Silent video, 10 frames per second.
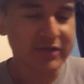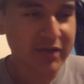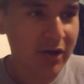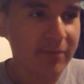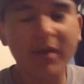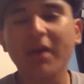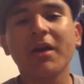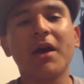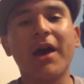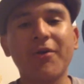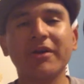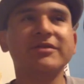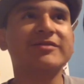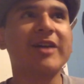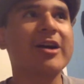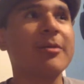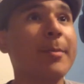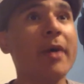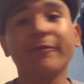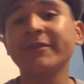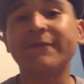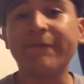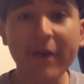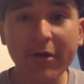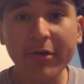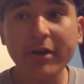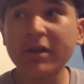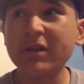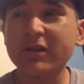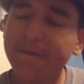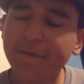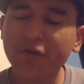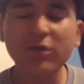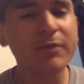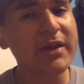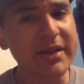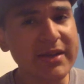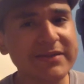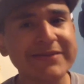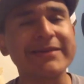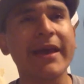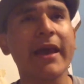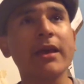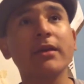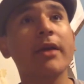So I want to talk about this very difficult but easy day.